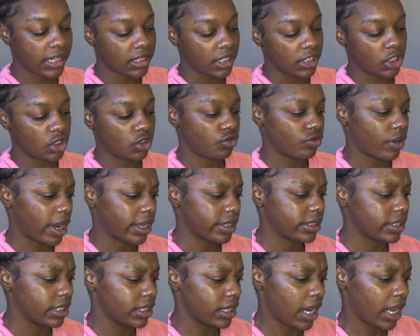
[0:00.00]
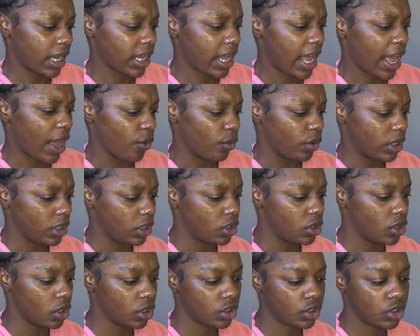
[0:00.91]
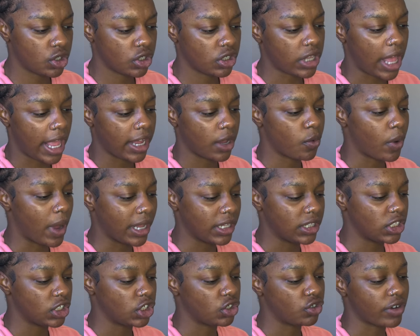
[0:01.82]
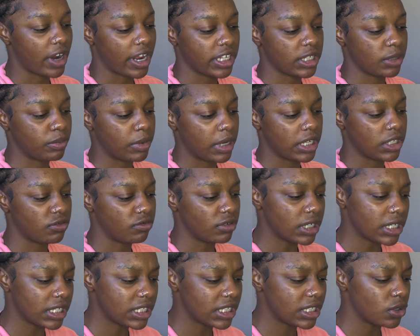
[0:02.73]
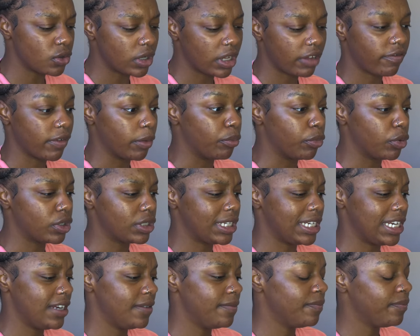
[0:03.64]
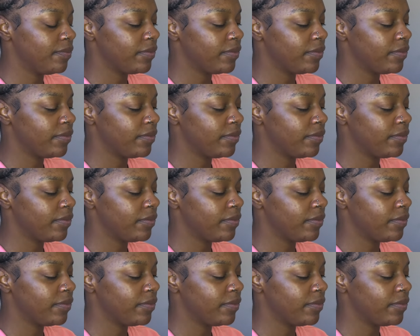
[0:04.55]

this dress and like how it looks like quite distressed, but it's really still giving body.